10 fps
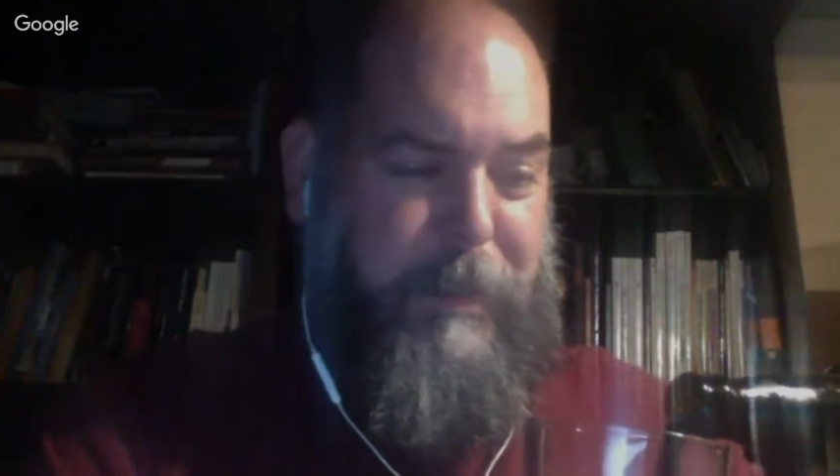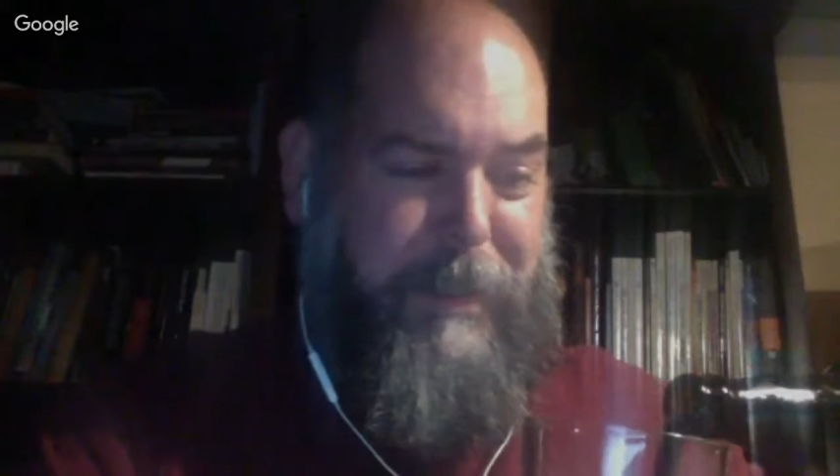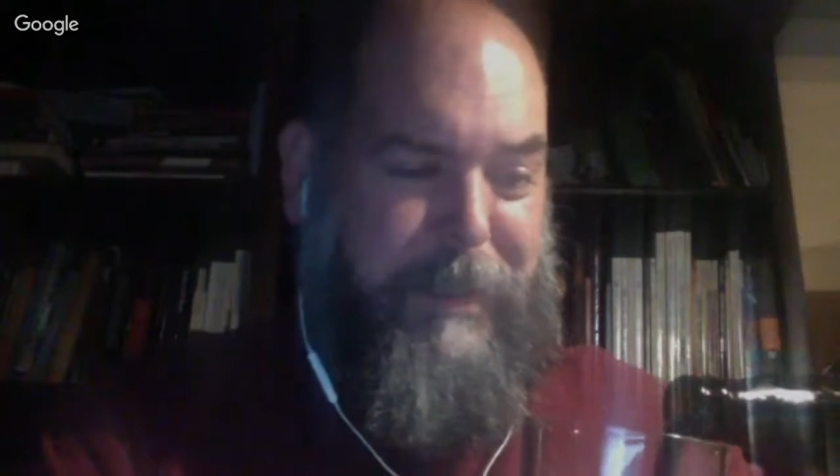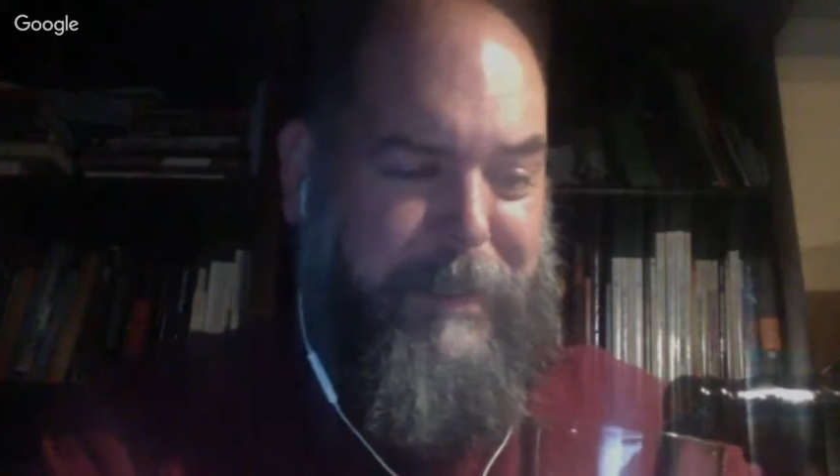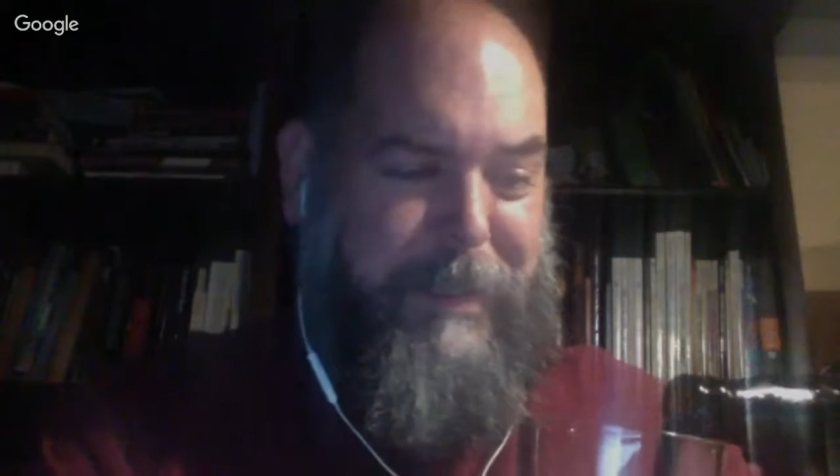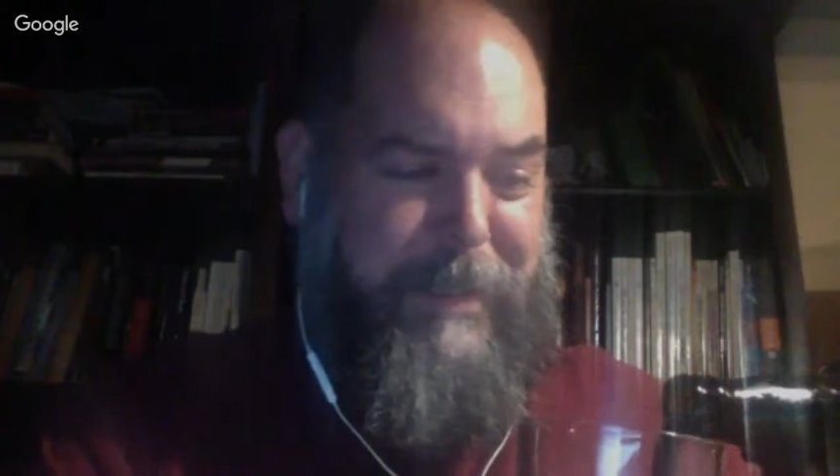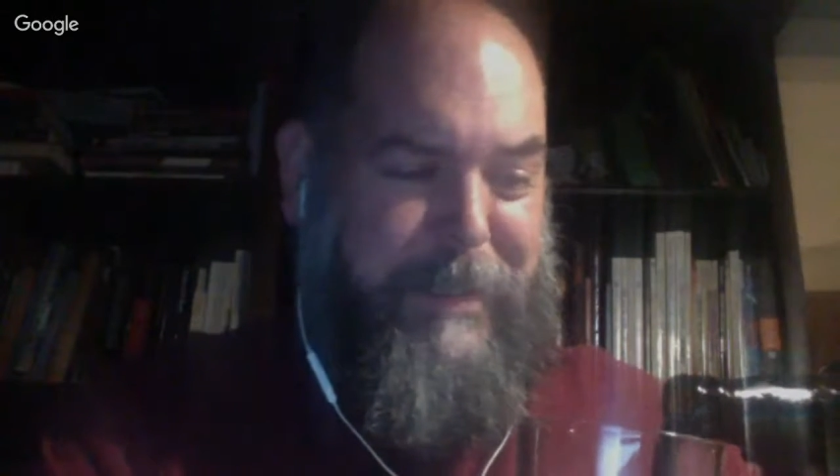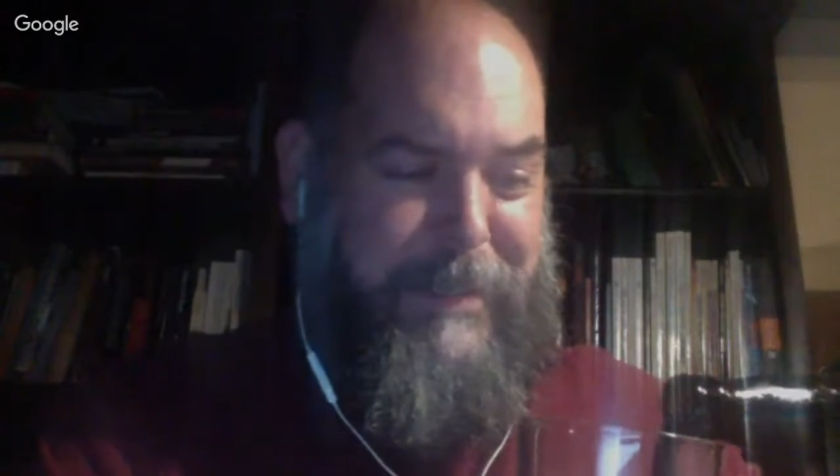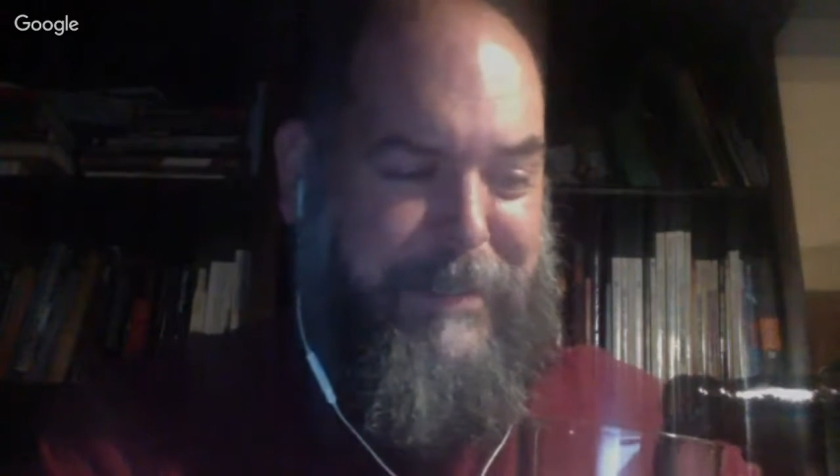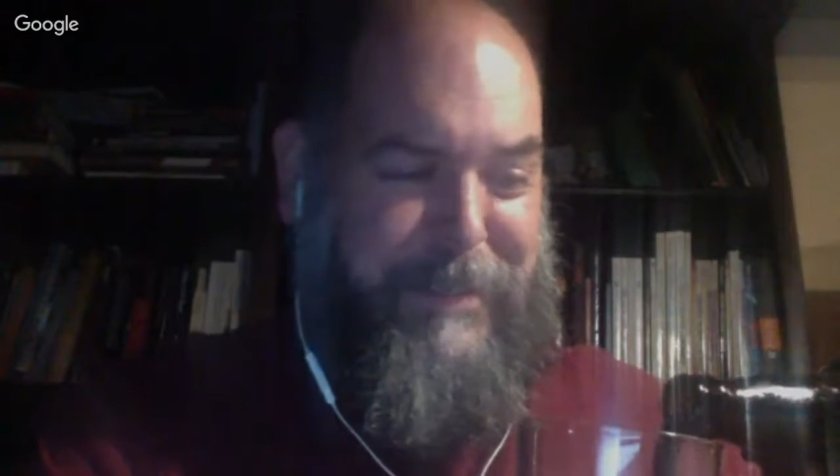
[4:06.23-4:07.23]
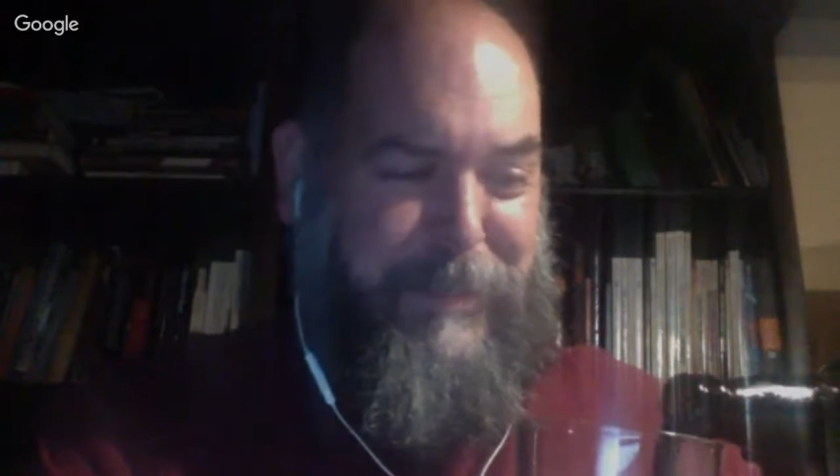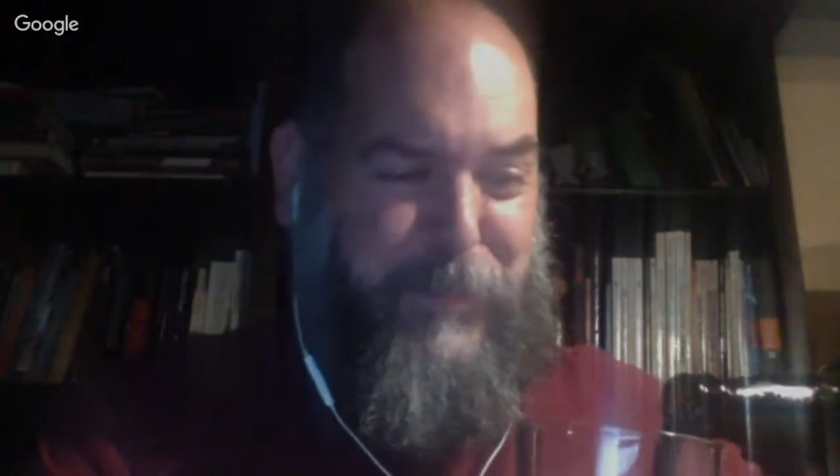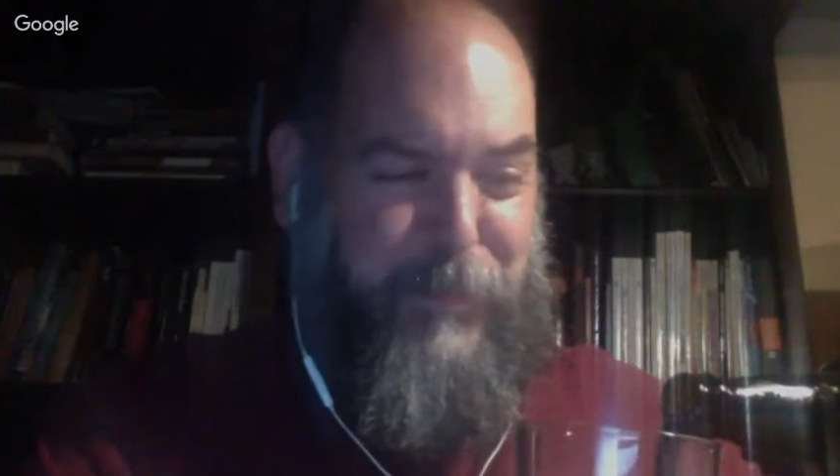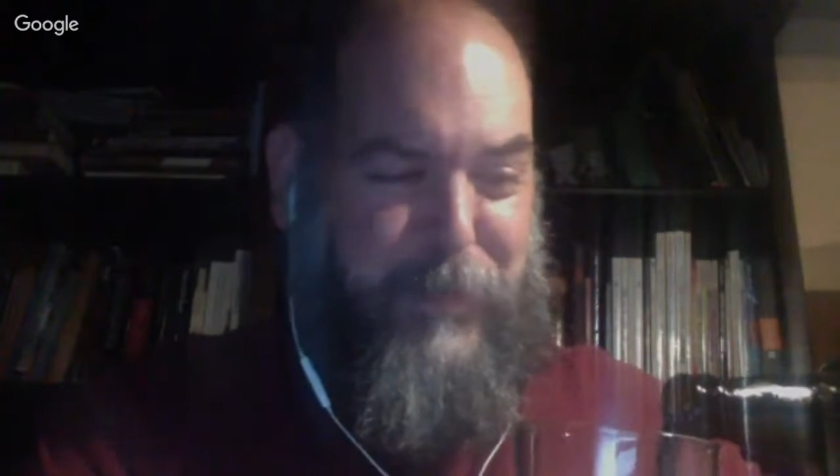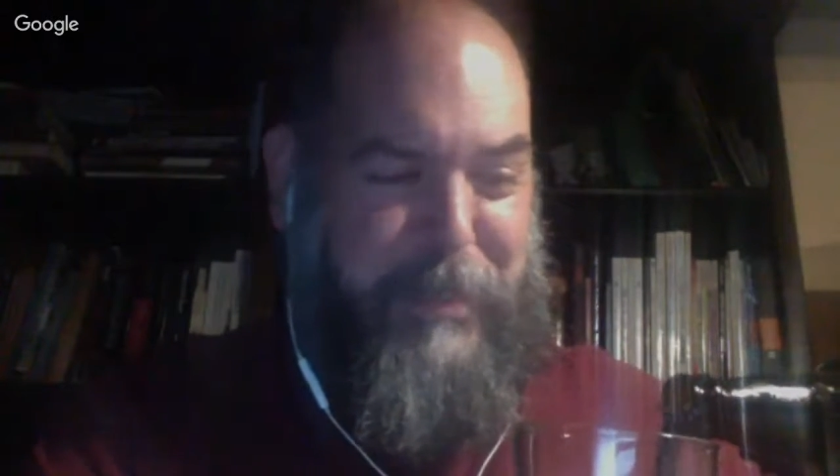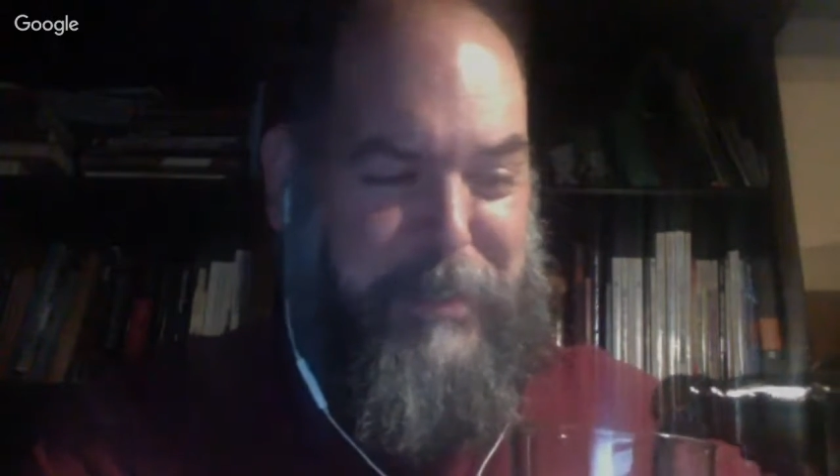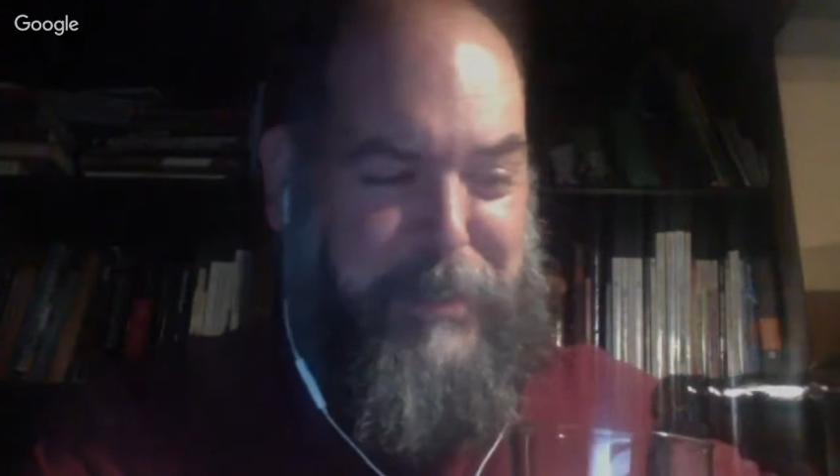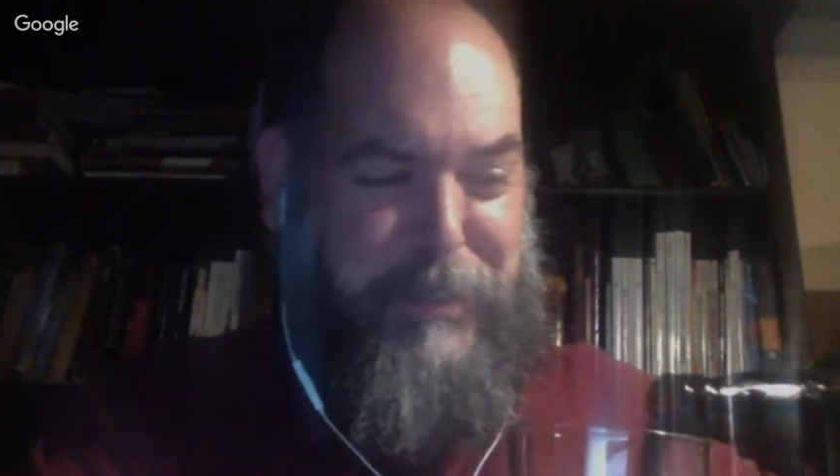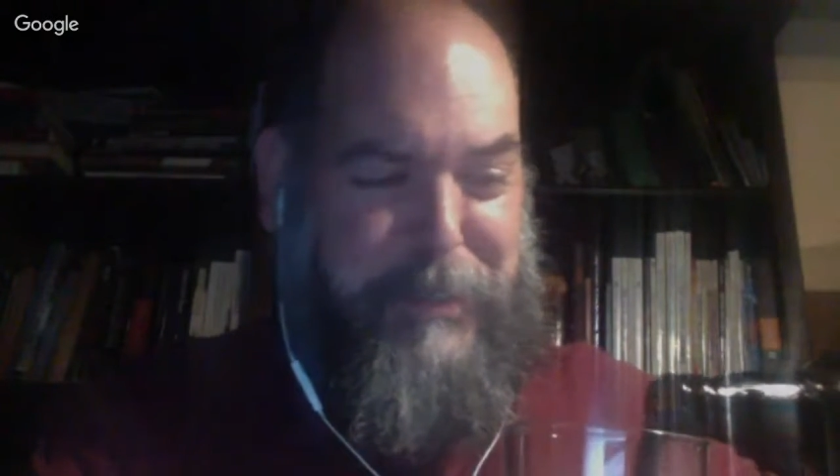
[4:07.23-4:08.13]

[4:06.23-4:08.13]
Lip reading: It is rich,